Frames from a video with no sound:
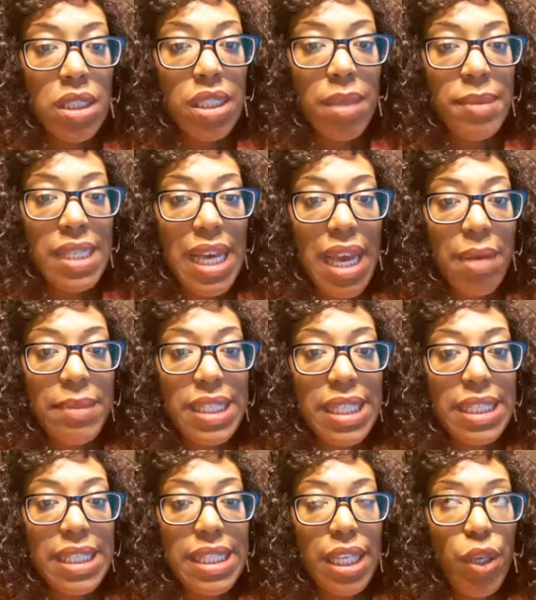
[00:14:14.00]
sometimes
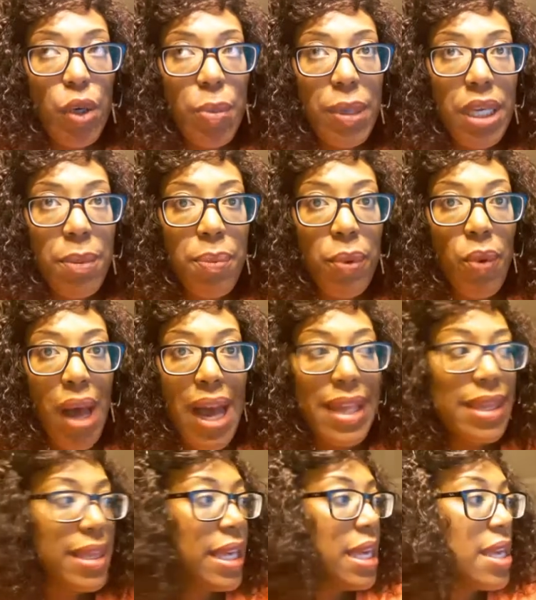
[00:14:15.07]
as single people, I
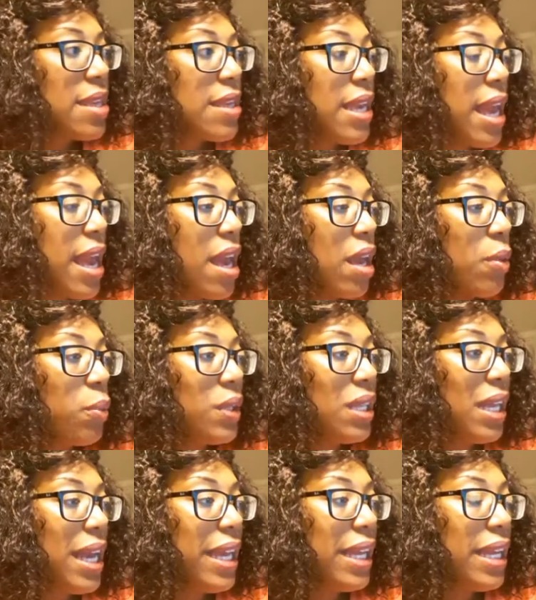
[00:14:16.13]
think that we
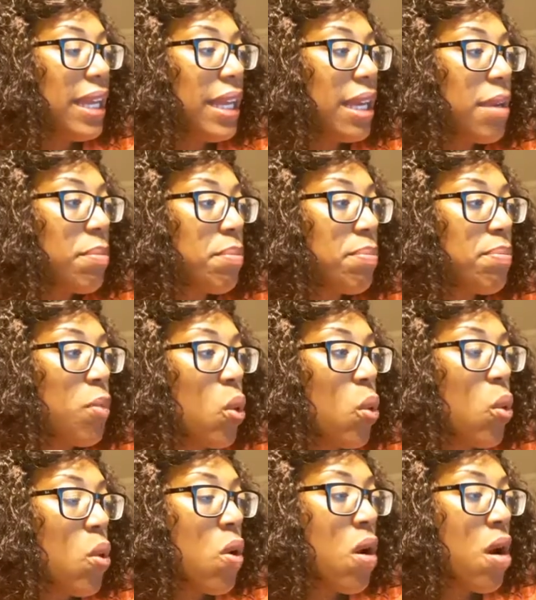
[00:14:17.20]
let in
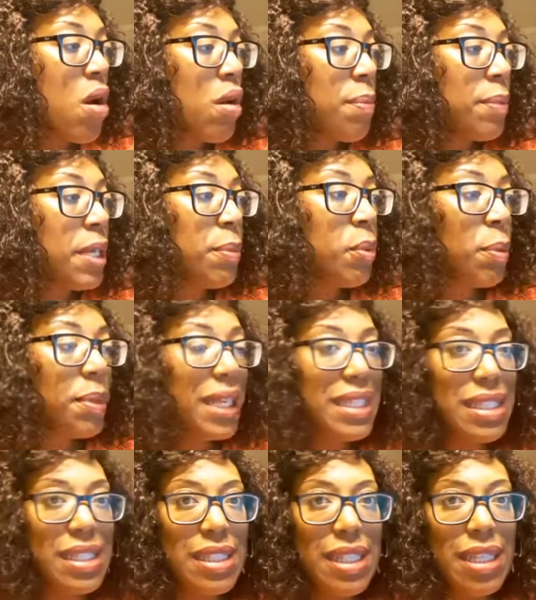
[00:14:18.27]
more people,
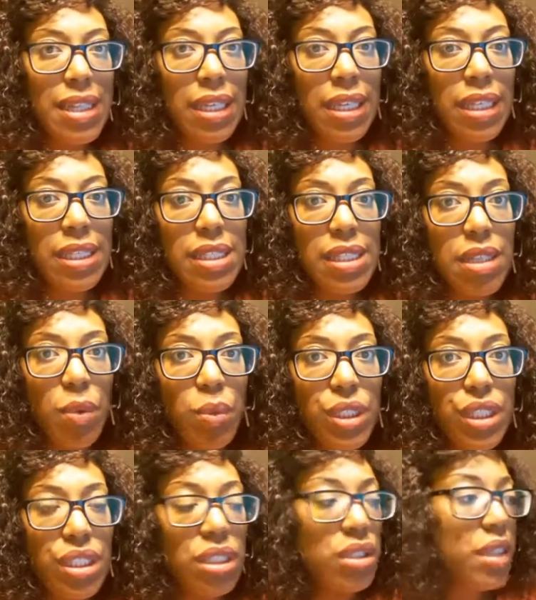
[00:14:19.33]
places, and things that
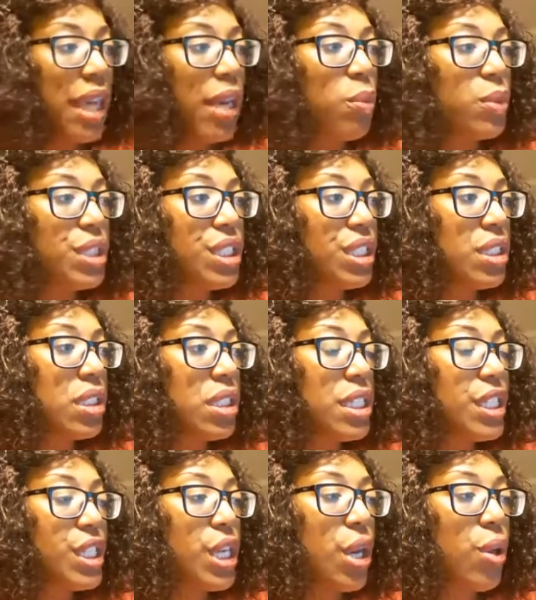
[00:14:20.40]
than we
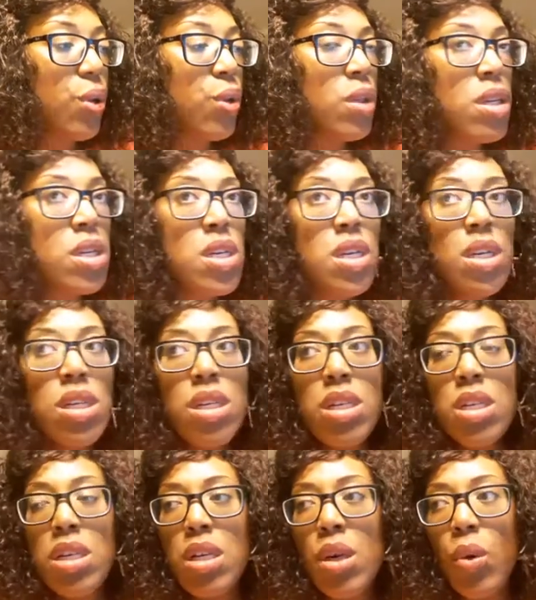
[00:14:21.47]
should. So
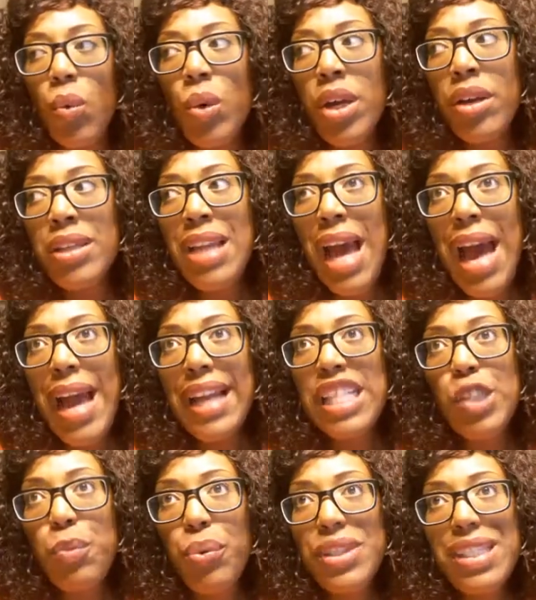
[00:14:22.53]
we're not
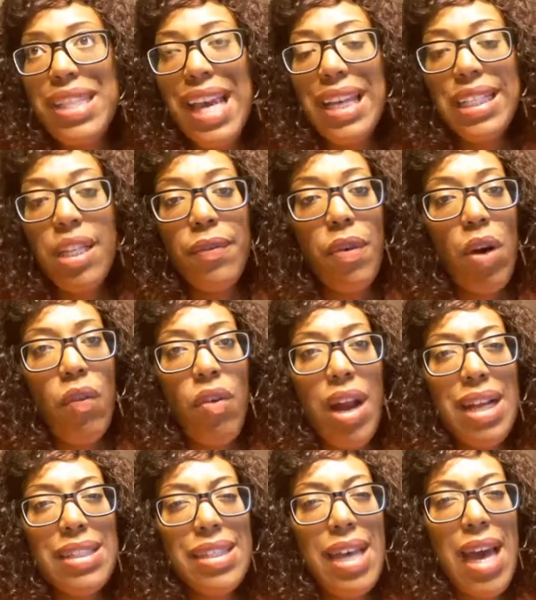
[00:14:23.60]
as protective over
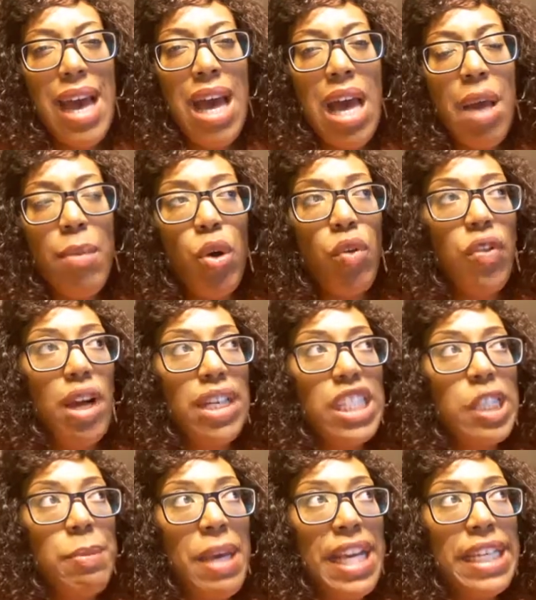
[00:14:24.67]
our time, over our
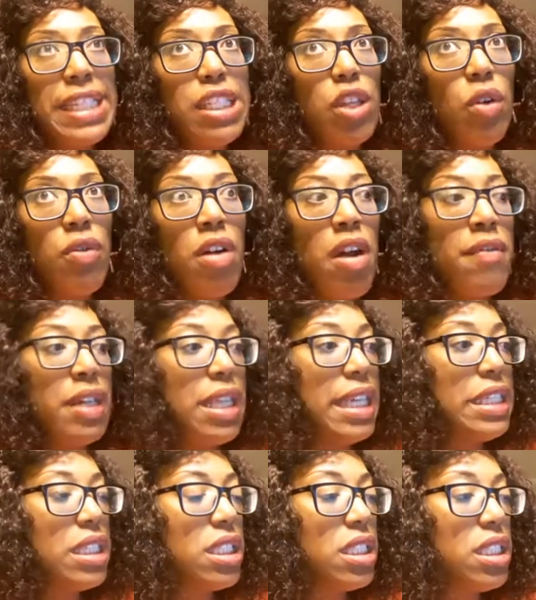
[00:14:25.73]
space, over our
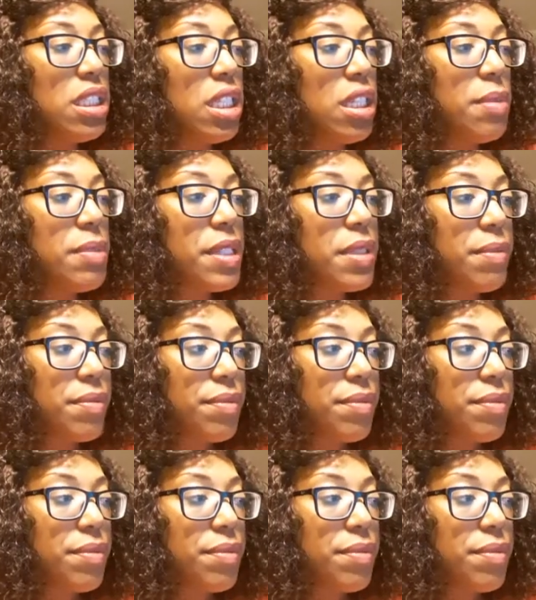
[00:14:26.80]
relationships,